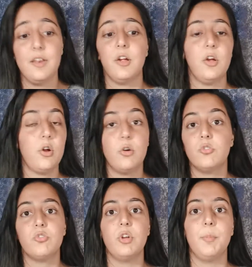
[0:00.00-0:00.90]
a
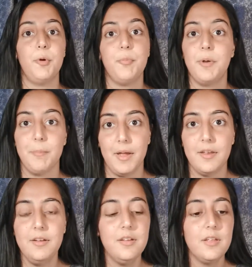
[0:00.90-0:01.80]
culturally appropriate
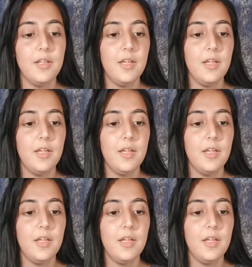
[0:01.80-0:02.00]
manner,